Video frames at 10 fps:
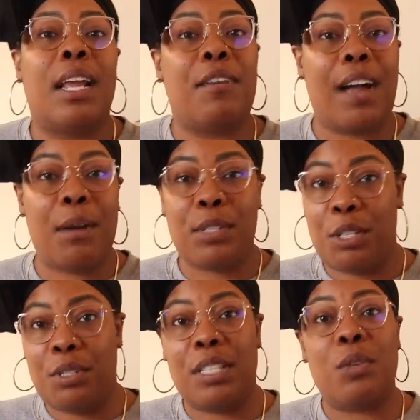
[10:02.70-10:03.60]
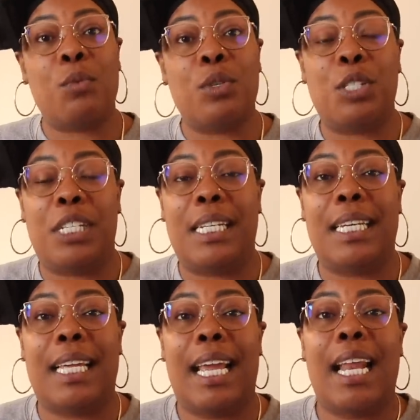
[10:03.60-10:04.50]
Now, if I was using the Wool Jeanie
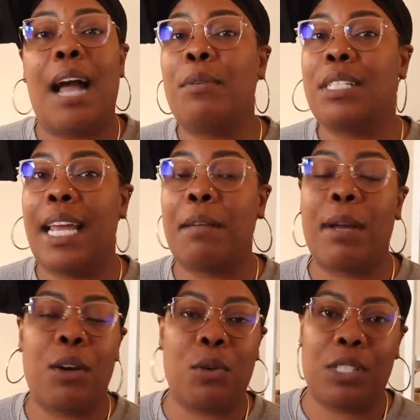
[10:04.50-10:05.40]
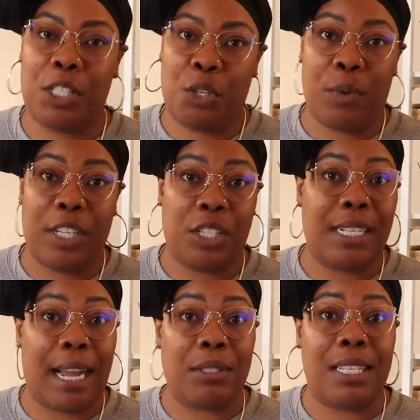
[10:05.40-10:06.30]
again, I would take my whole situation
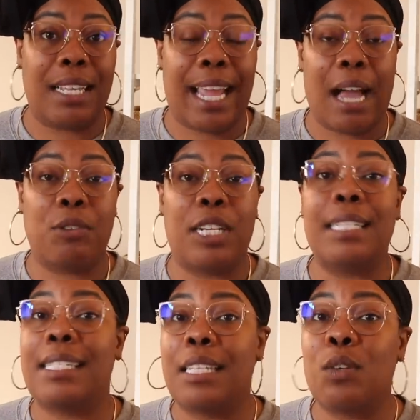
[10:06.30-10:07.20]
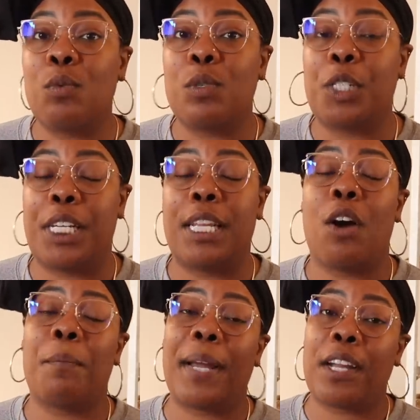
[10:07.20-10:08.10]
down to the couch and sit the Wool Jeanie
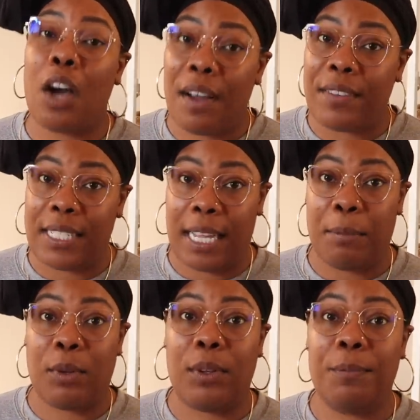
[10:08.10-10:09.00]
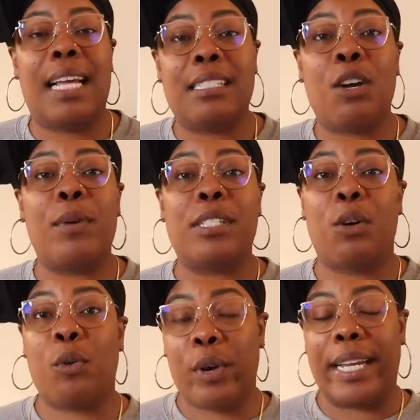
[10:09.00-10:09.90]
on my coffee table. That's going to
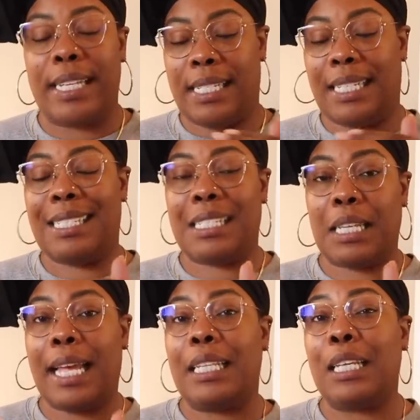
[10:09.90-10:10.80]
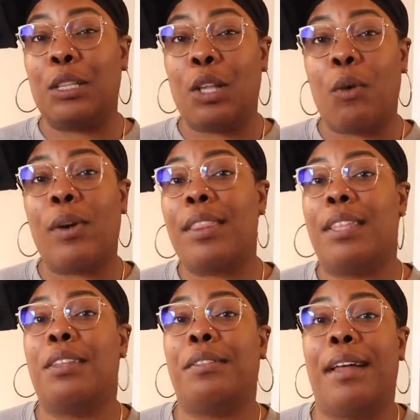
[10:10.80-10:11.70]
orient it slightly lower
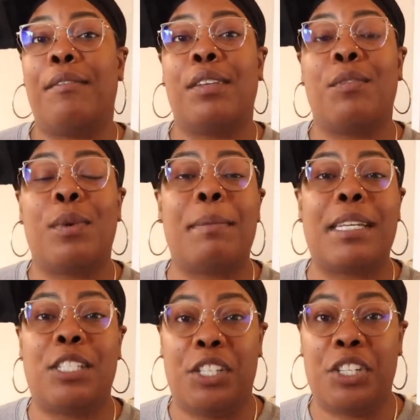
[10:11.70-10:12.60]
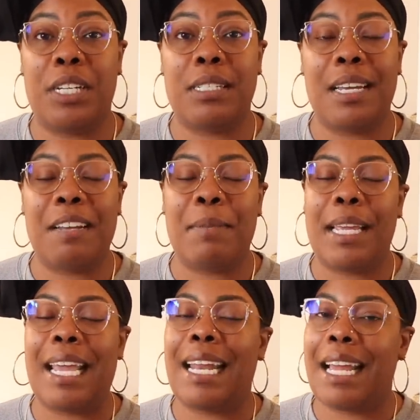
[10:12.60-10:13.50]
than the level of where my stitching is gonna
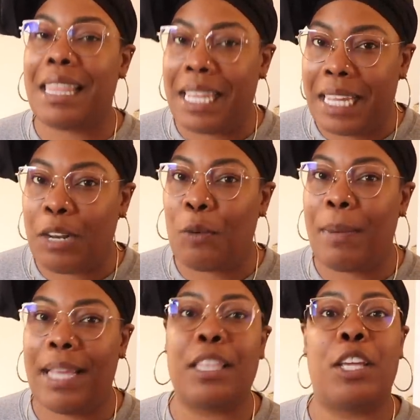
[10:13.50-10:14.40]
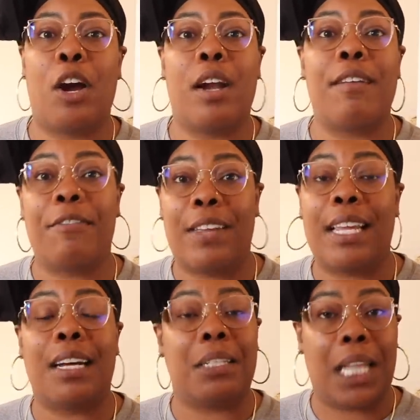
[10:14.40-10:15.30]
be, and I think it'll make the yarn
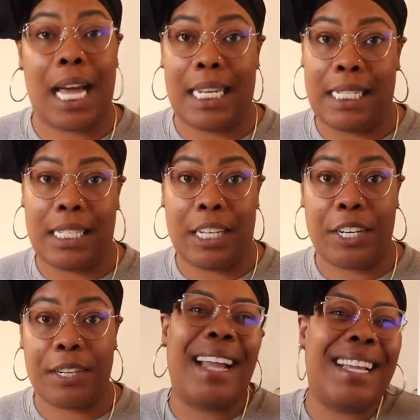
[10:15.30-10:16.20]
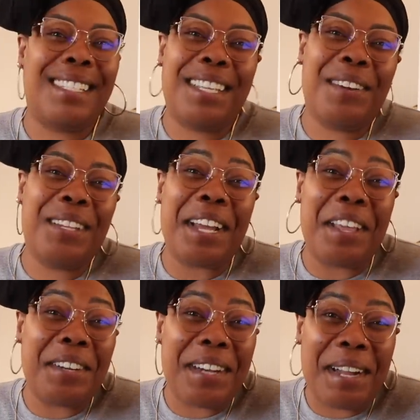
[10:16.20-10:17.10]
feed a lot easier. I guess the only
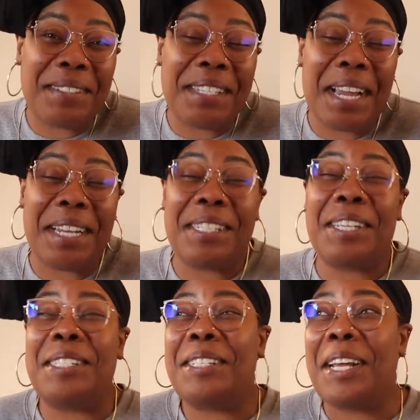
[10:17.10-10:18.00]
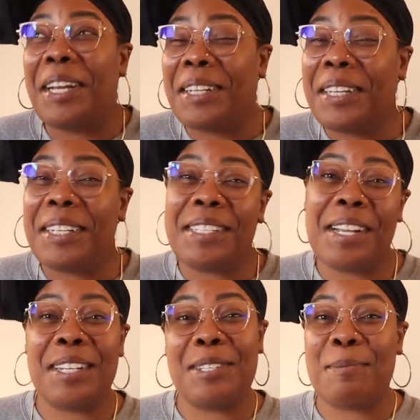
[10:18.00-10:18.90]
other downside is aesthetically, it's
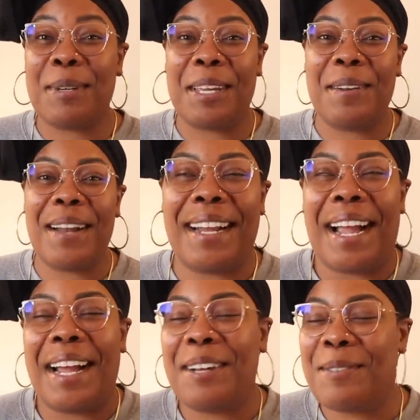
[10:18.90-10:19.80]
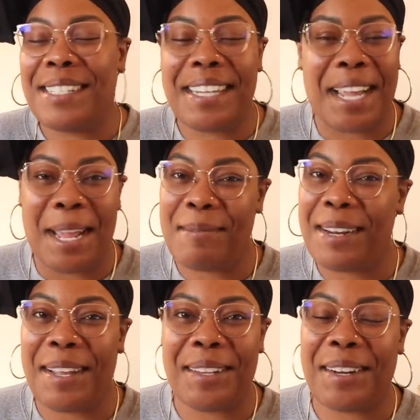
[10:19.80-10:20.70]
not super cute. I kind of wish it came in
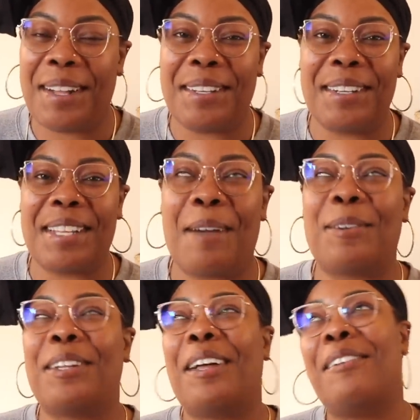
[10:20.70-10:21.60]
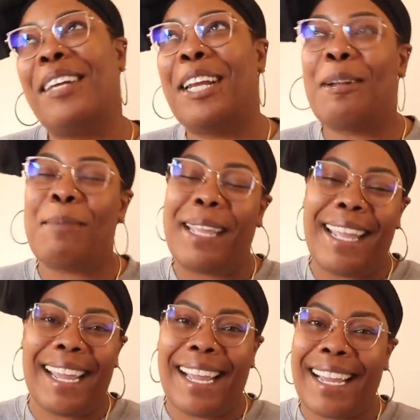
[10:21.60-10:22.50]
other colors. I would love it in a
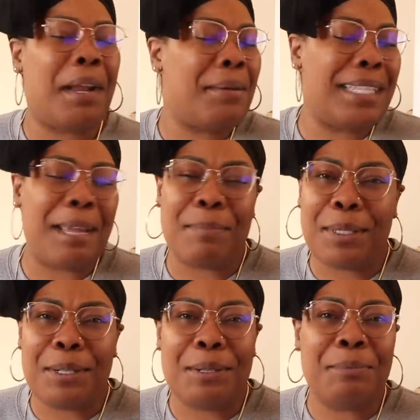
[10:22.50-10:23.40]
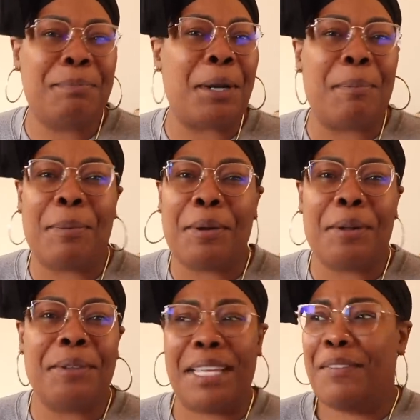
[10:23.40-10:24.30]
pink, but I would take blue blue,
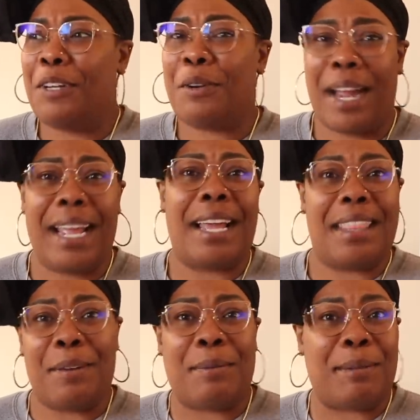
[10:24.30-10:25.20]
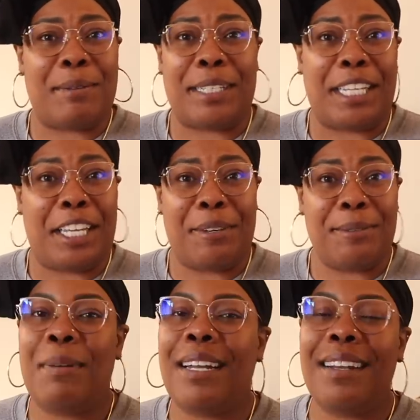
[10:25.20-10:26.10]
purple, even gray I think would be really
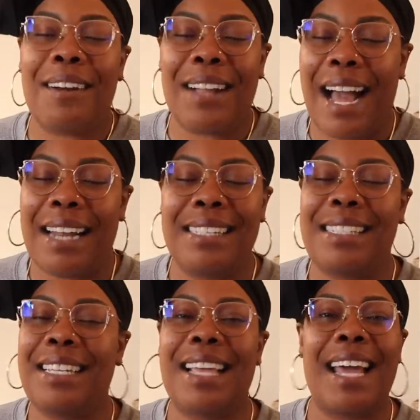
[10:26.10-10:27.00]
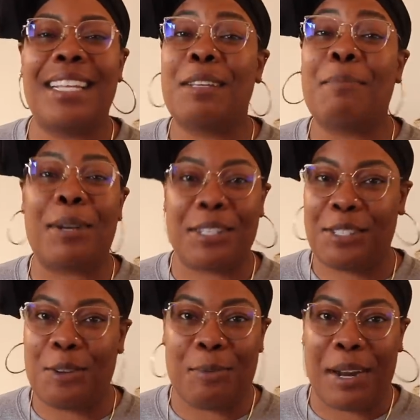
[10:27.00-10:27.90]
cute. But in all honesty, that is a
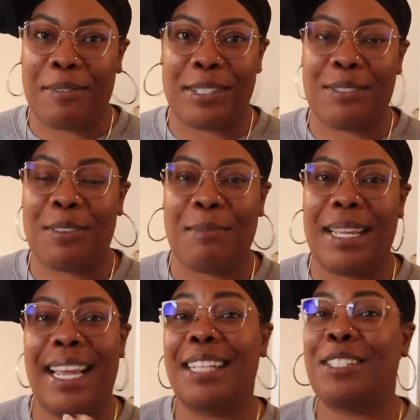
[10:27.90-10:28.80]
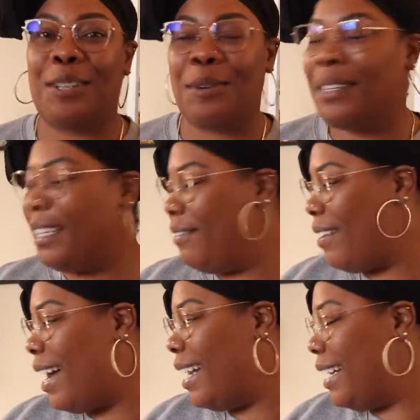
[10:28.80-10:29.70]
personal preference for me. It's totally
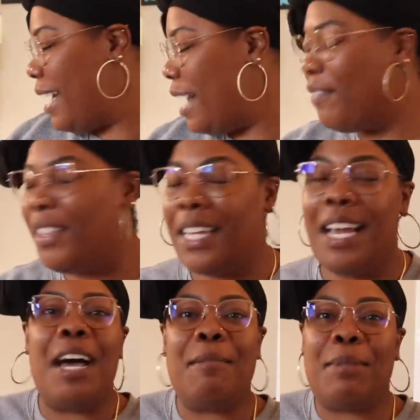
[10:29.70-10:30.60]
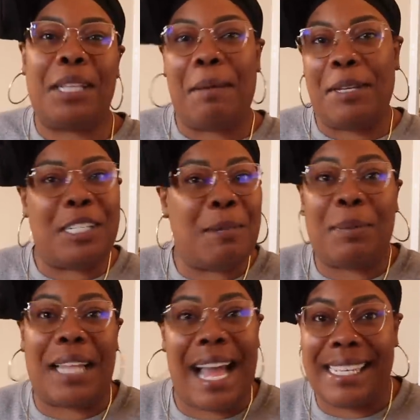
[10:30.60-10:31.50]
fine in kind of the unblemished
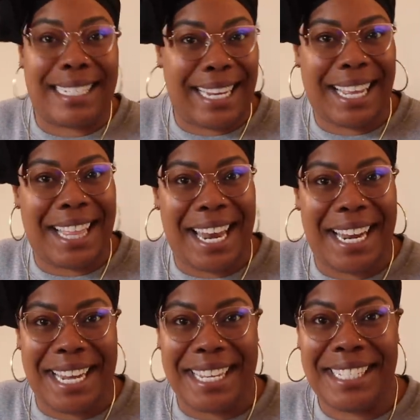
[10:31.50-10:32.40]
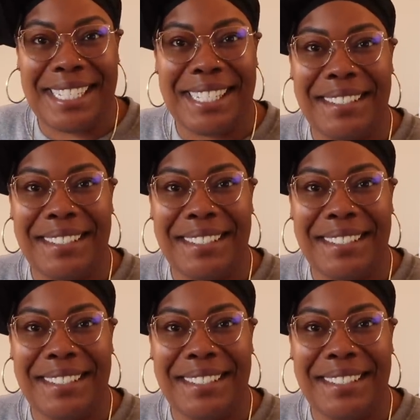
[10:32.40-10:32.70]
plastic that it is.